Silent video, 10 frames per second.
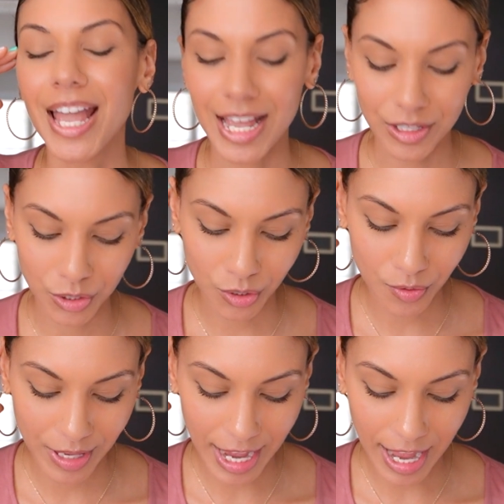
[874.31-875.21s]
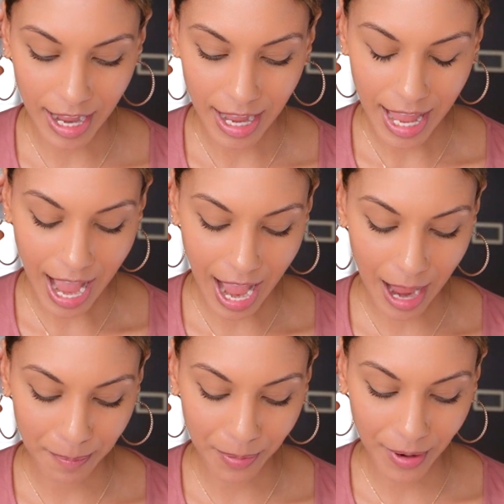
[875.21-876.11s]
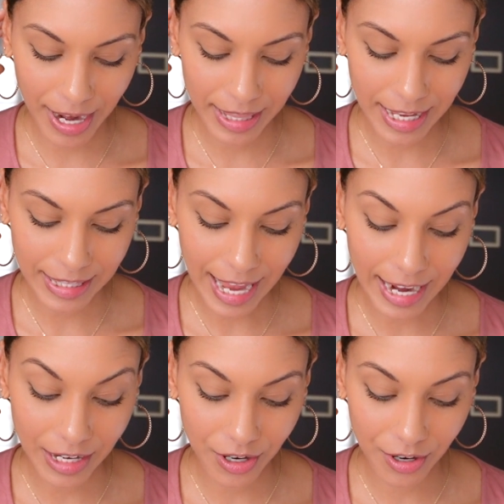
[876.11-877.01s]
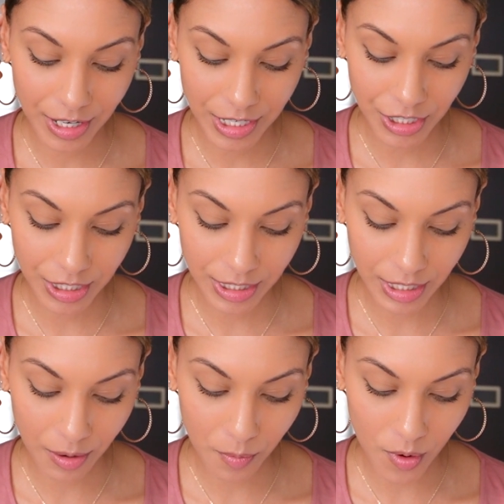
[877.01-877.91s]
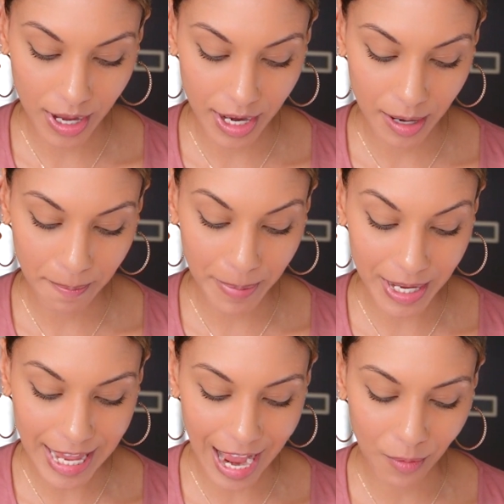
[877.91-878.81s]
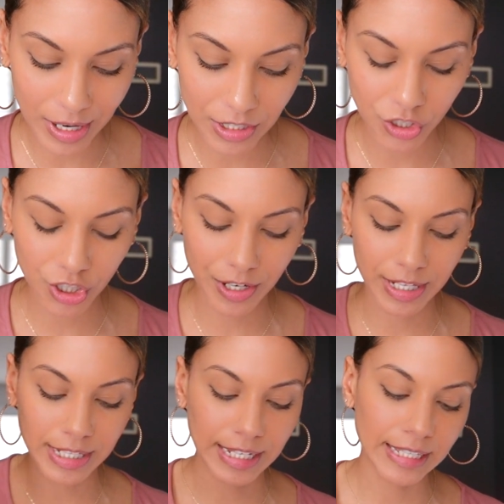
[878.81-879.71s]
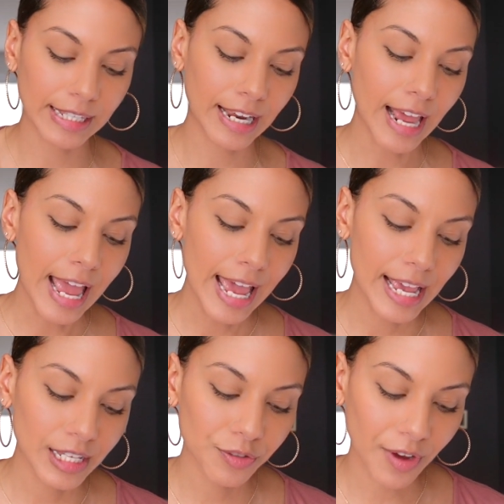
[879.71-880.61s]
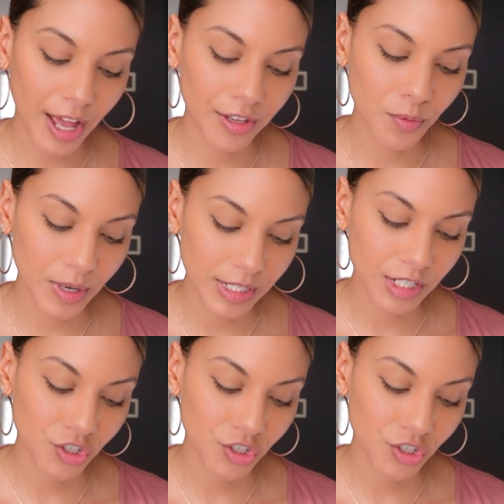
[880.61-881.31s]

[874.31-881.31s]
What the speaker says: And so, yeah, I pray that encourages someone. But yeah, I wanted to share this. He said his father was a